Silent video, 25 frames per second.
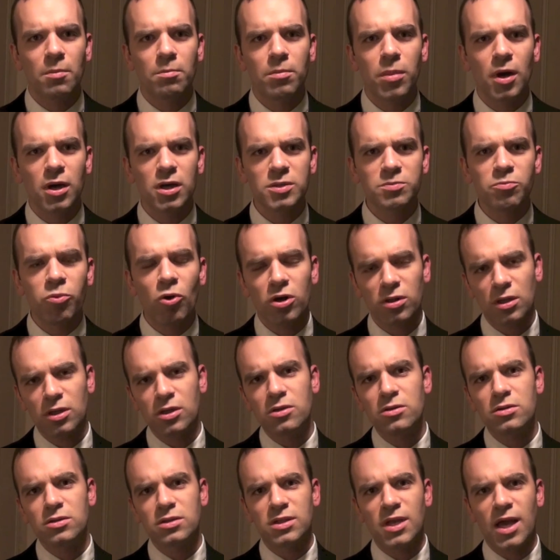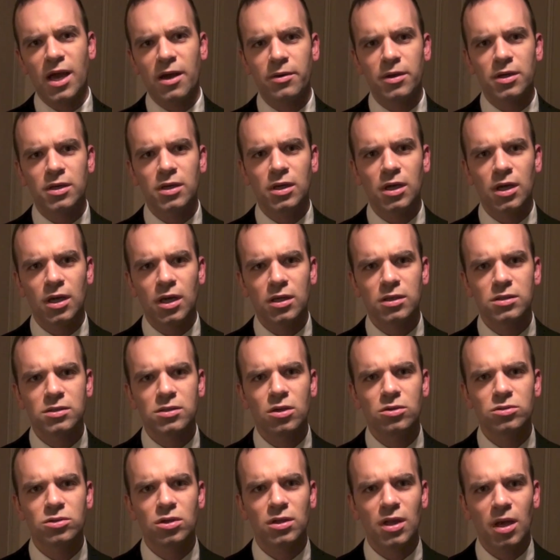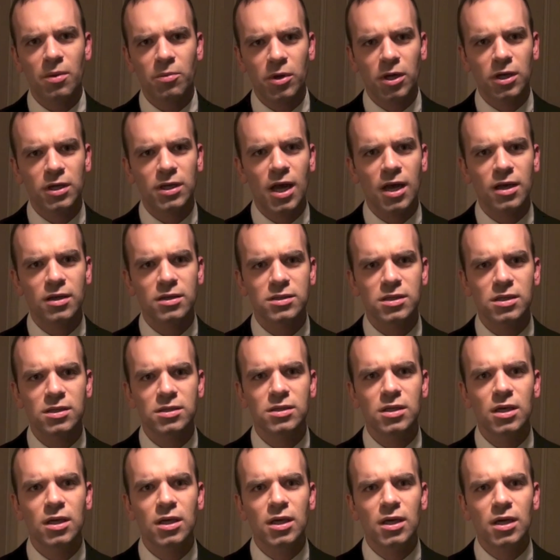but is broadly used now in social network analysis.